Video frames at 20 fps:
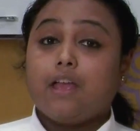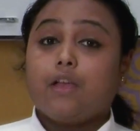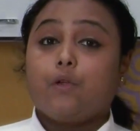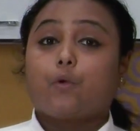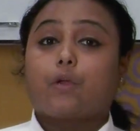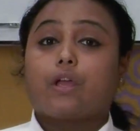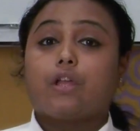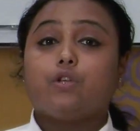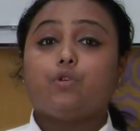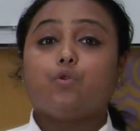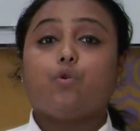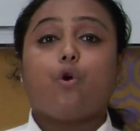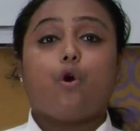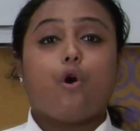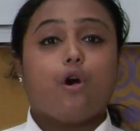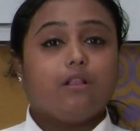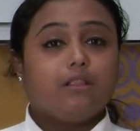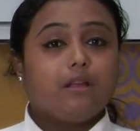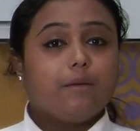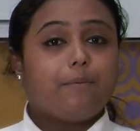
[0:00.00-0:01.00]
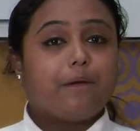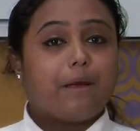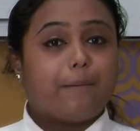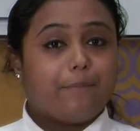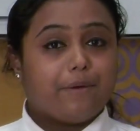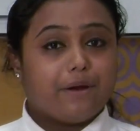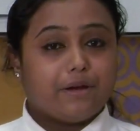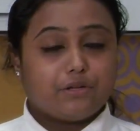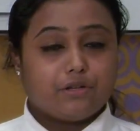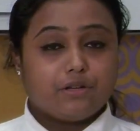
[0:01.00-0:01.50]
You can do all the
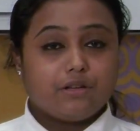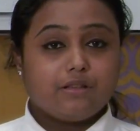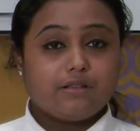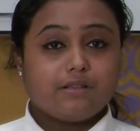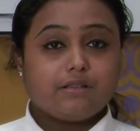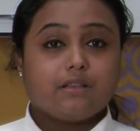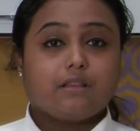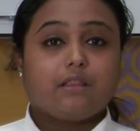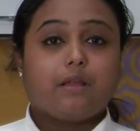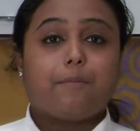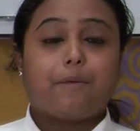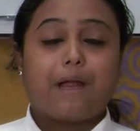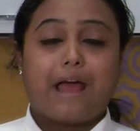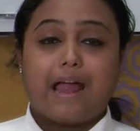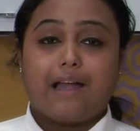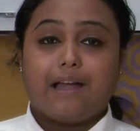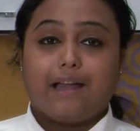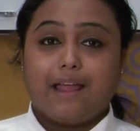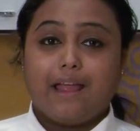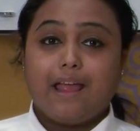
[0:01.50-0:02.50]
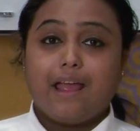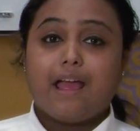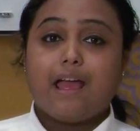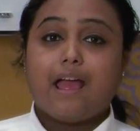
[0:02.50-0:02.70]
preparations the prior day.